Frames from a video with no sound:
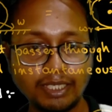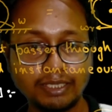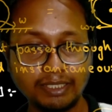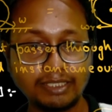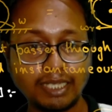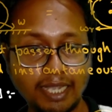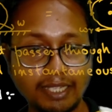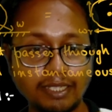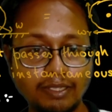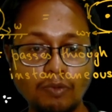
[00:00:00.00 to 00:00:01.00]
Okay, this
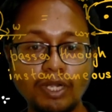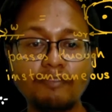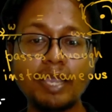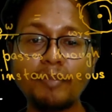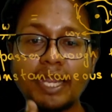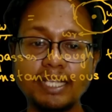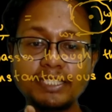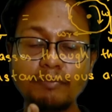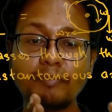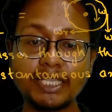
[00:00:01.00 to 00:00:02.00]
I, whenever I'm
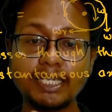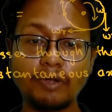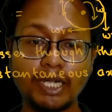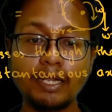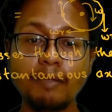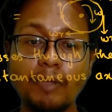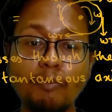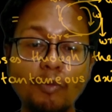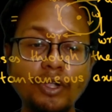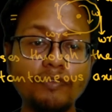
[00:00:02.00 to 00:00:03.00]
analyzing my method 1,
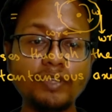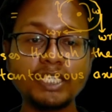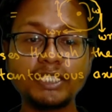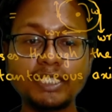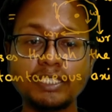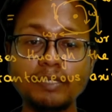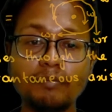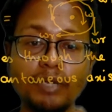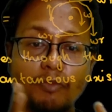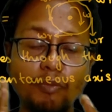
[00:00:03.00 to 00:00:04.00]
my moment of inertia is
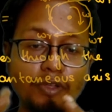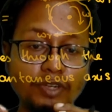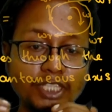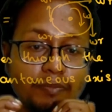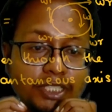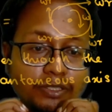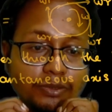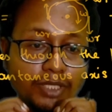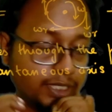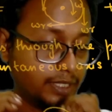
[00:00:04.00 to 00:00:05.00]
nothing but moment of inertia
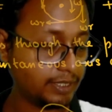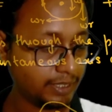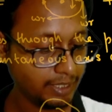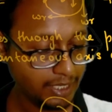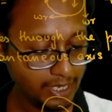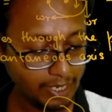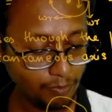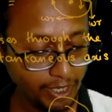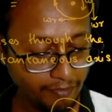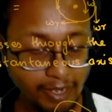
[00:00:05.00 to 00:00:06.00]
passing through the center.
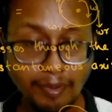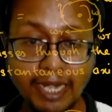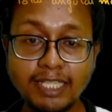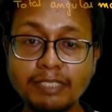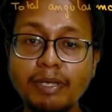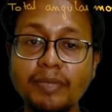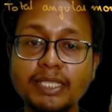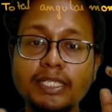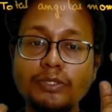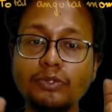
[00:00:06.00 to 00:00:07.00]
And whenever I'm analyzing my
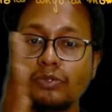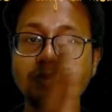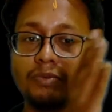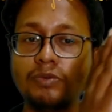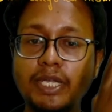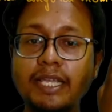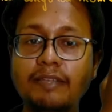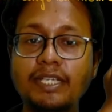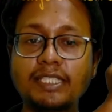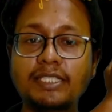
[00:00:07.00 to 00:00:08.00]
method 2,
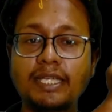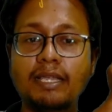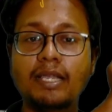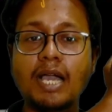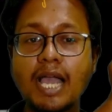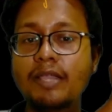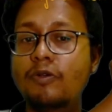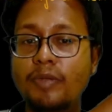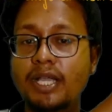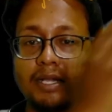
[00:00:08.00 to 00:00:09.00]
okay, if I just take I
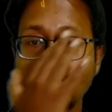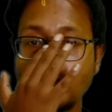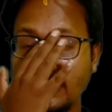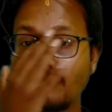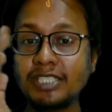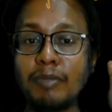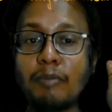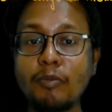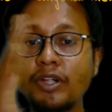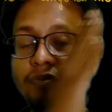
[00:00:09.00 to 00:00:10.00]
omega, that means
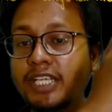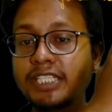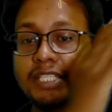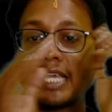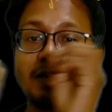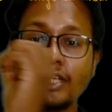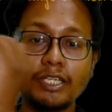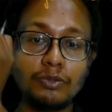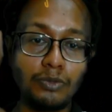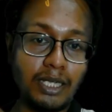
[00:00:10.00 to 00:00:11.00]
my moment of inertia is
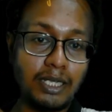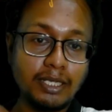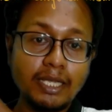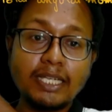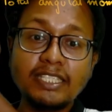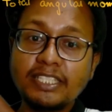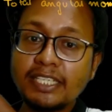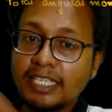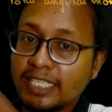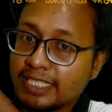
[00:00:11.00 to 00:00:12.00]
calculated through the
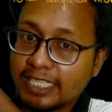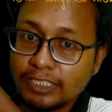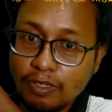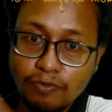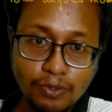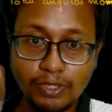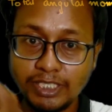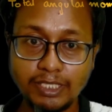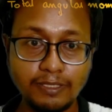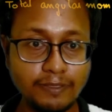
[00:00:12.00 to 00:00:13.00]
instantaneous axis of
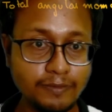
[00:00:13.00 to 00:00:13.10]
rotation.